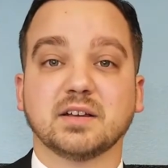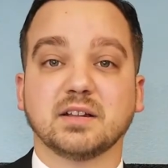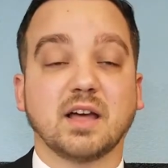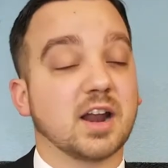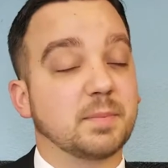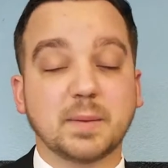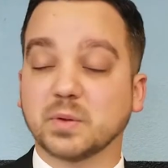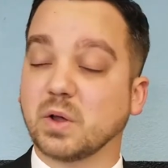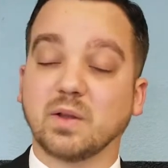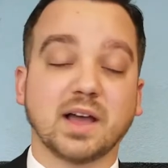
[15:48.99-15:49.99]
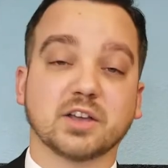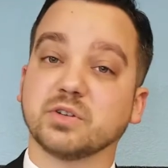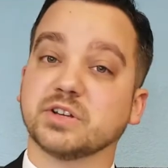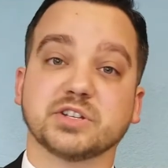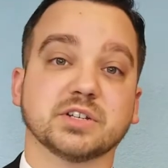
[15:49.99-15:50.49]
A lot of people don't like
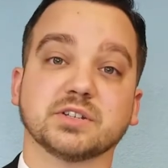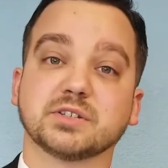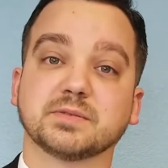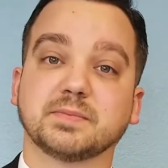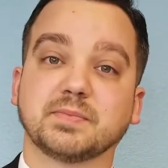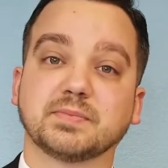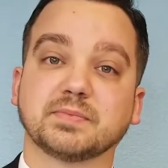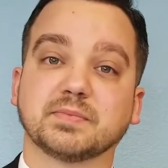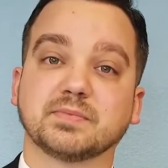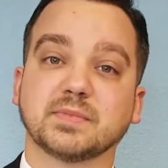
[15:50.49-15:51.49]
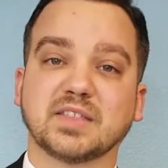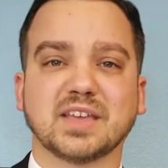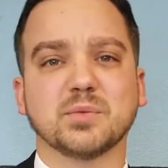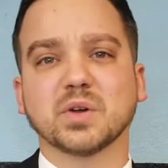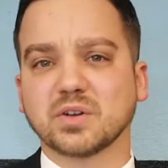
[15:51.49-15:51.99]
Christians, they
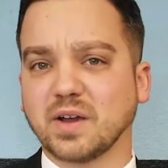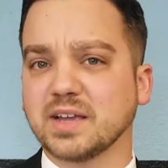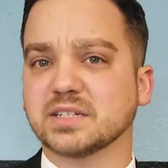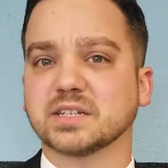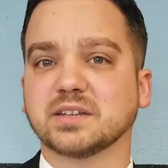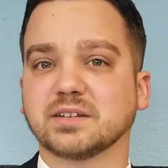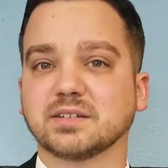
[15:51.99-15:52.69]
think we're crazy.